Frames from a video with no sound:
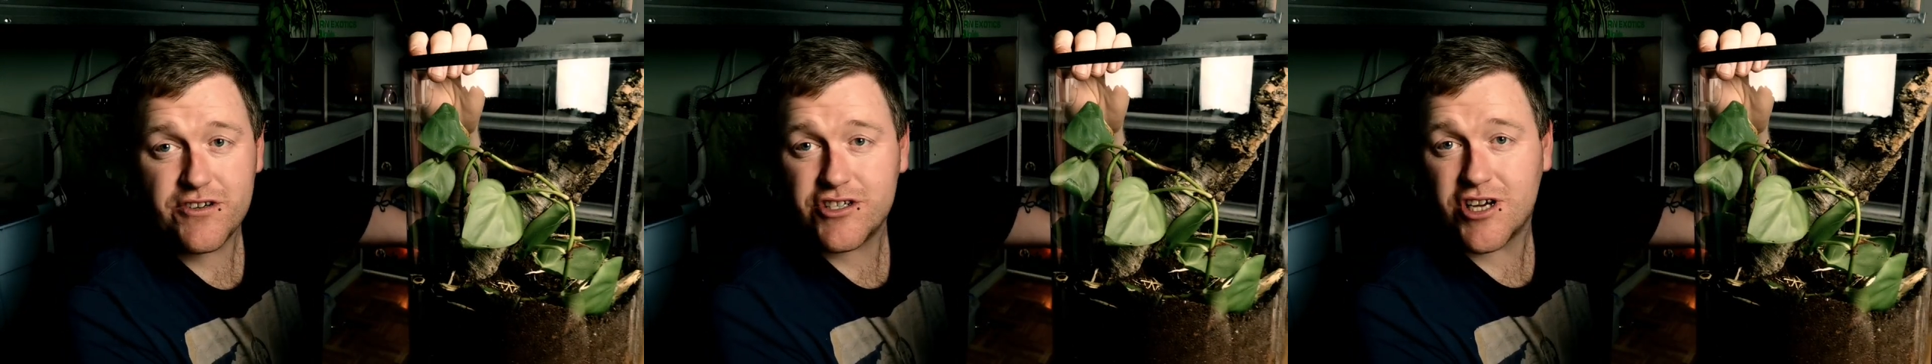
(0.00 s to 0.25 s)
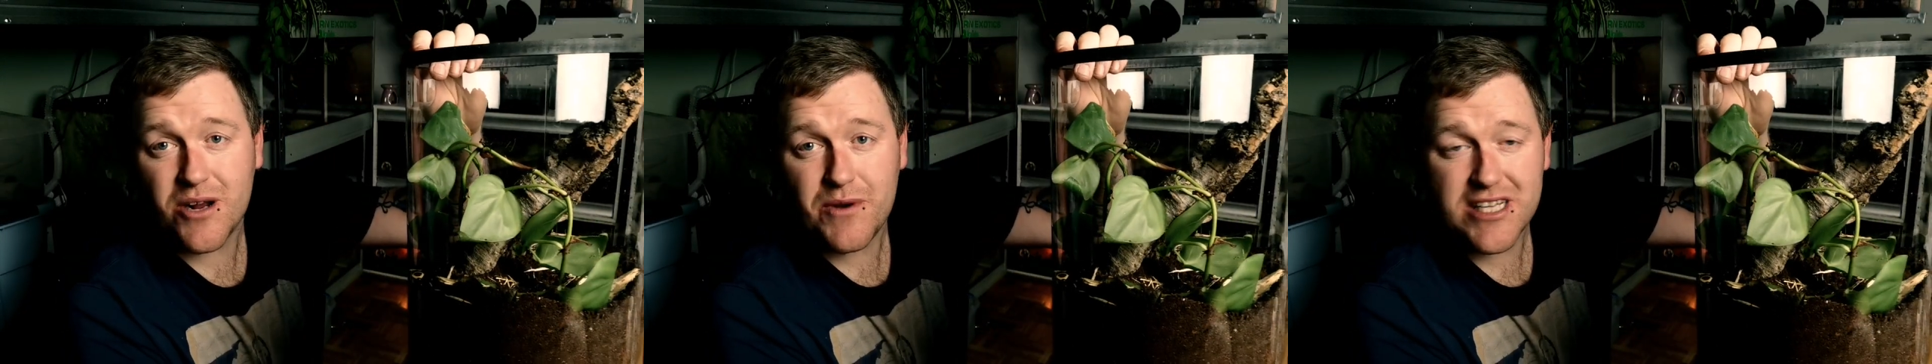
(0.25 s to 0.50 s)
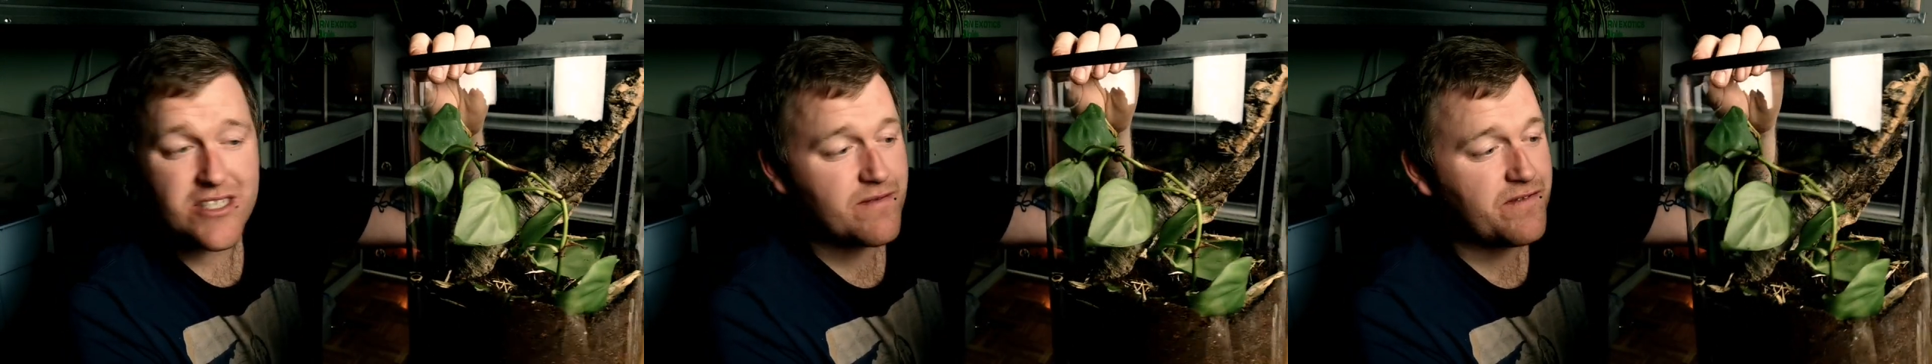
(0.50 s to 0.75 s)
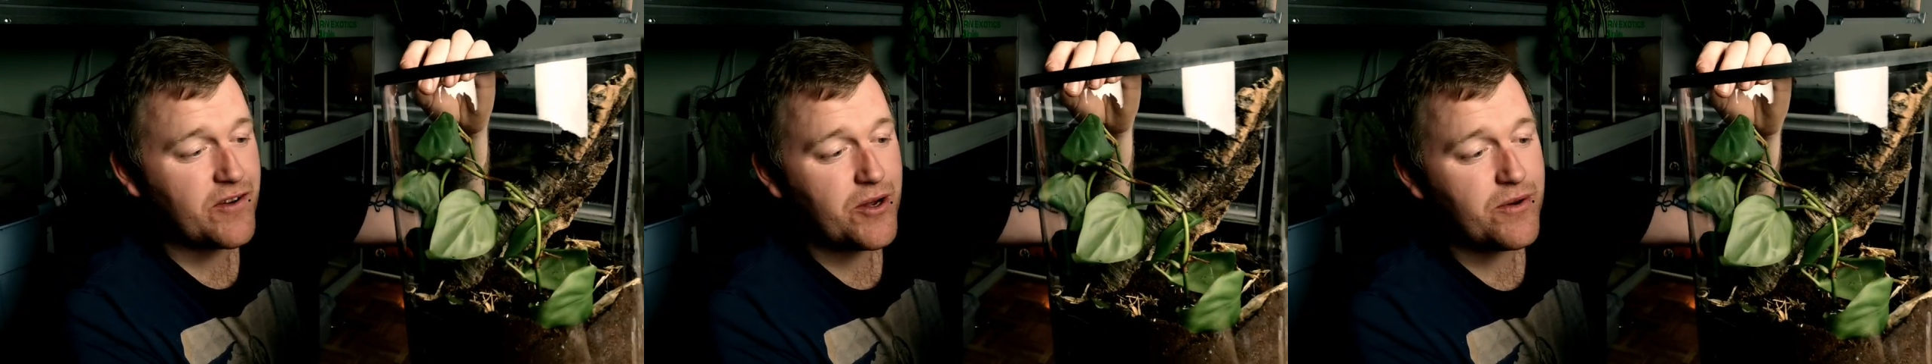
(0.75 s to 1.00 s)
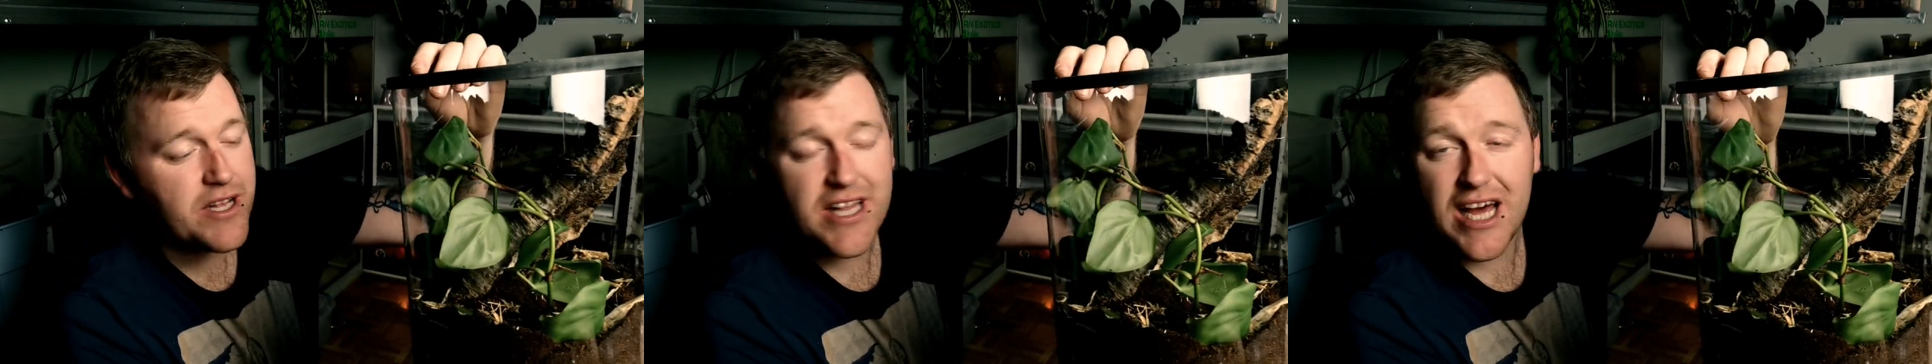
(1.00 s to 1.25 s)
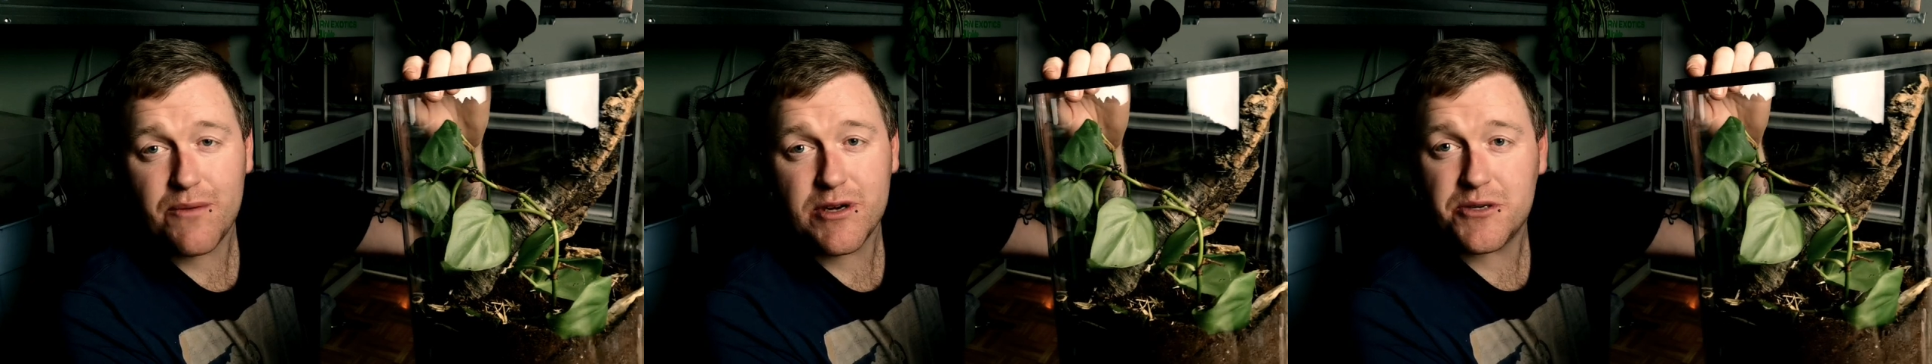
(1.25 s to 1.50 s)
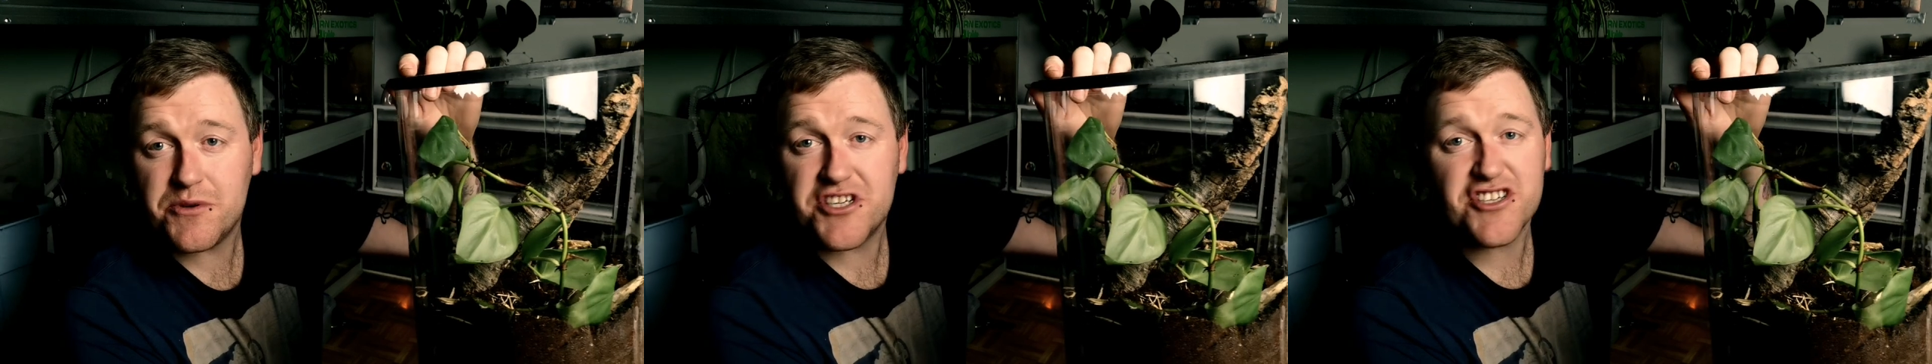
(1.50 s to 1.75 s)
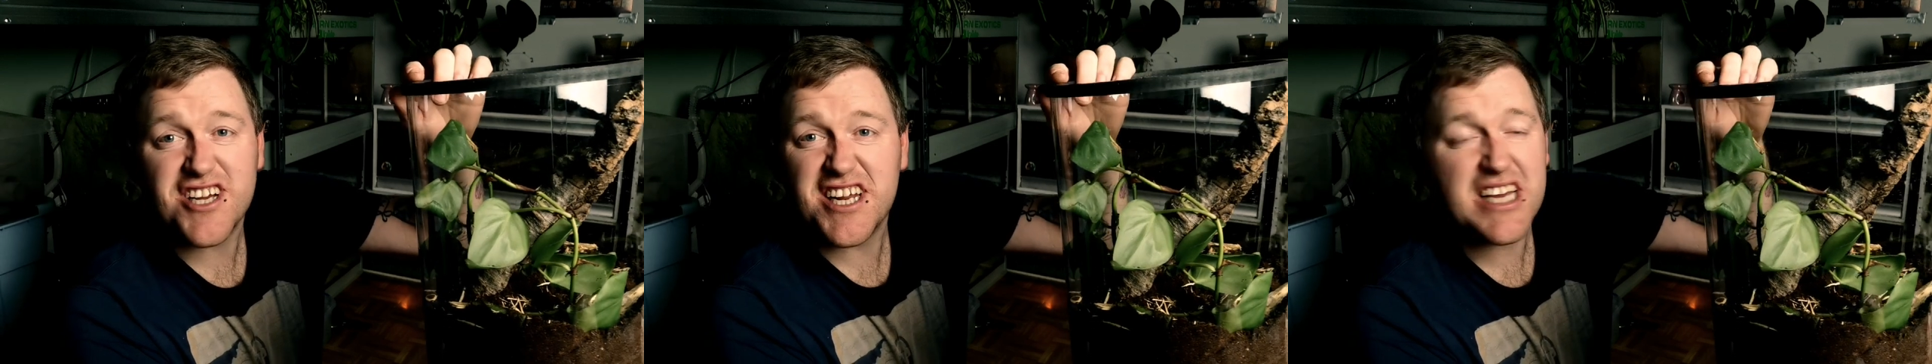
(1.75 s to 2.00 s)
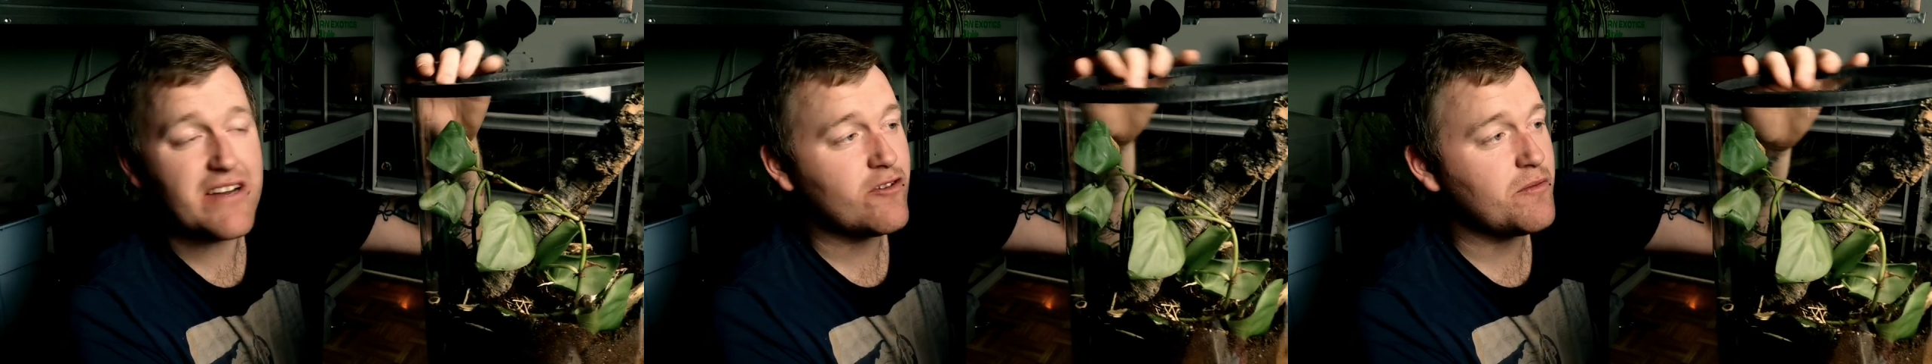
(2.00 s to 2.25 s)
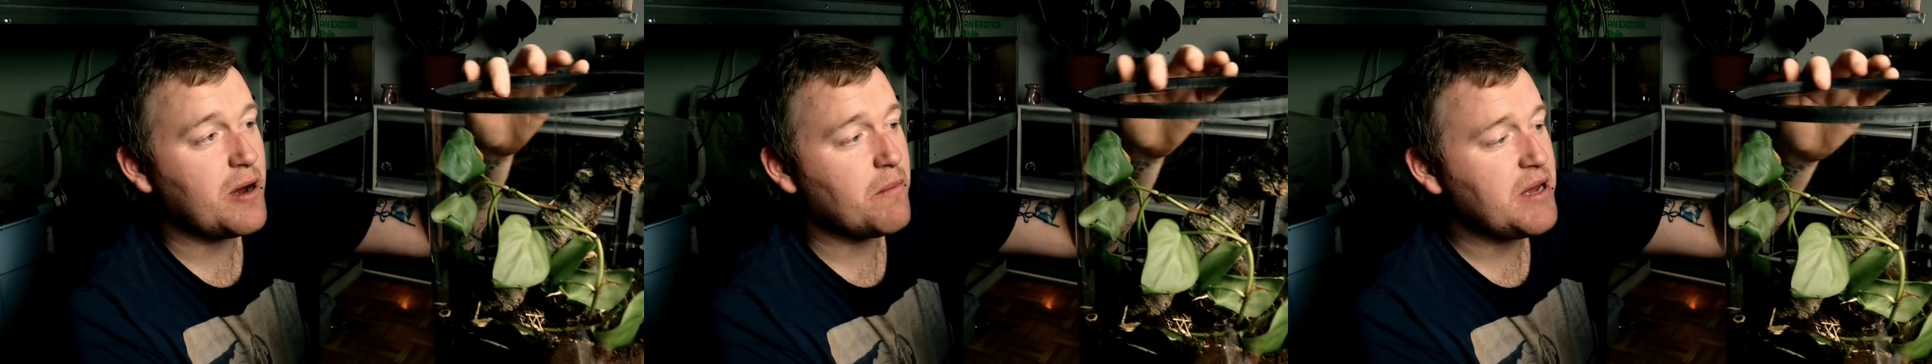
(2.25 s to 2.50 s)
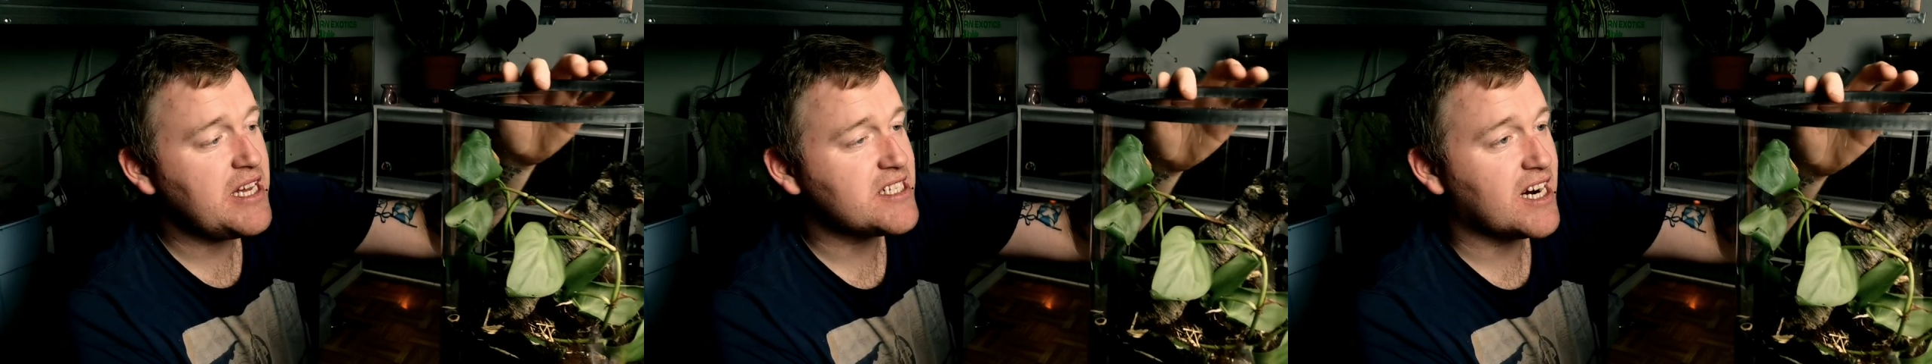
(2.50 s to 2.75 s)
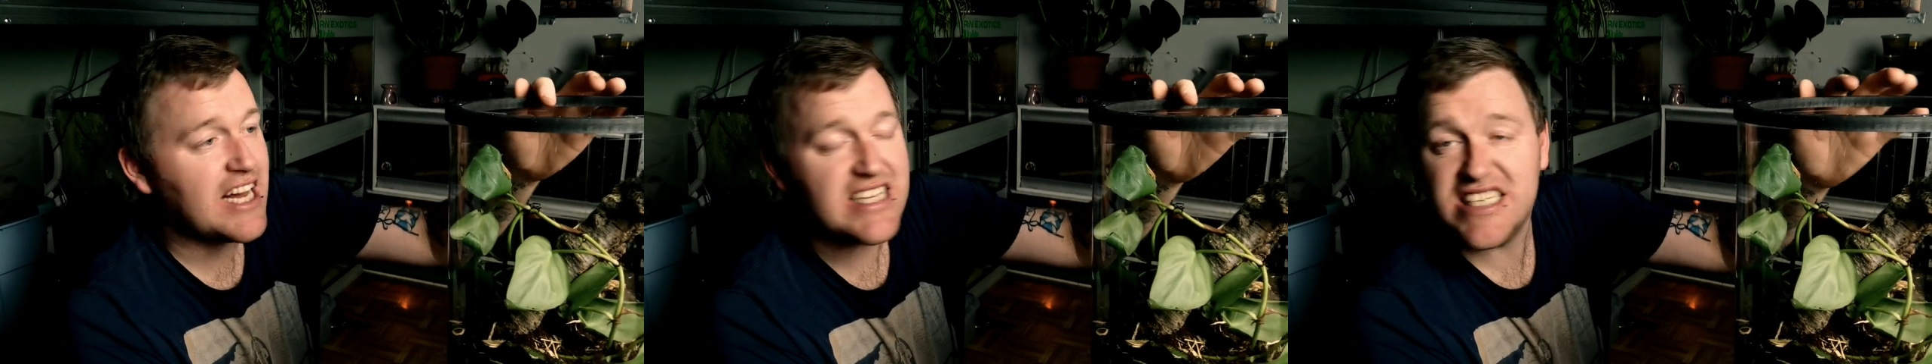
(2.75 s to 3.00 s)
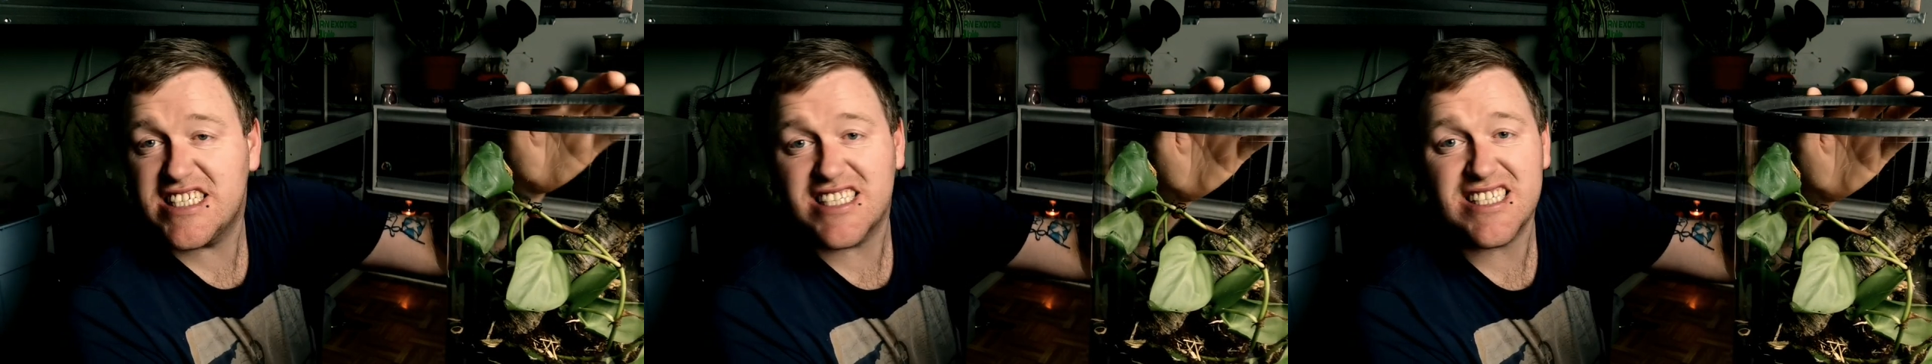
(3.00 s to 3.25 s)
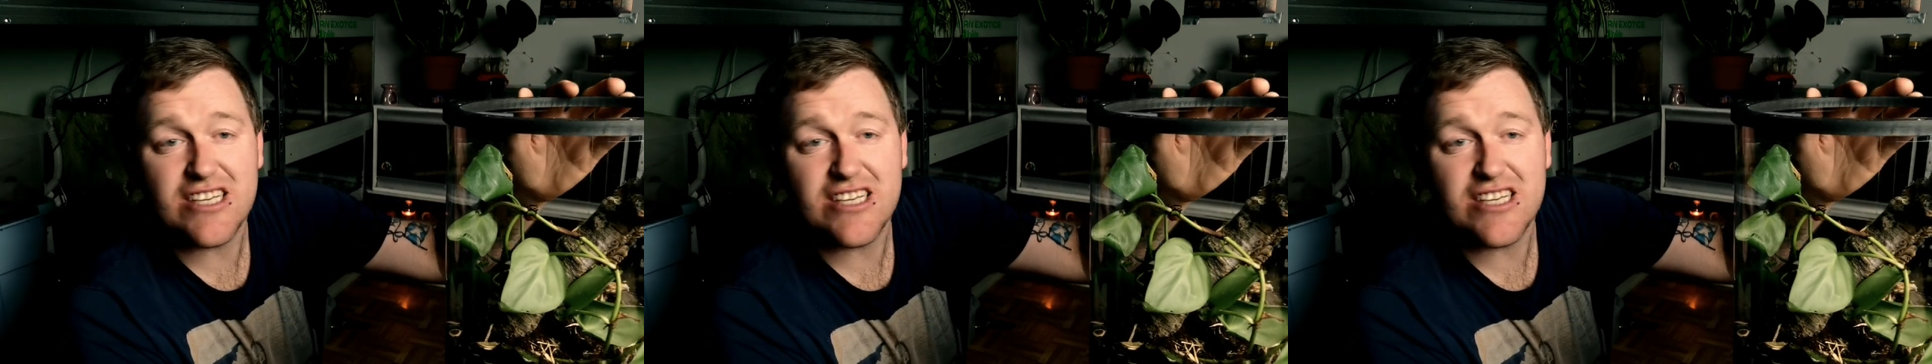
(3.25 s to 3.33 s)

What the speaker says: We've just got to add some food in there, which we're just going to give them a piece of lettuce,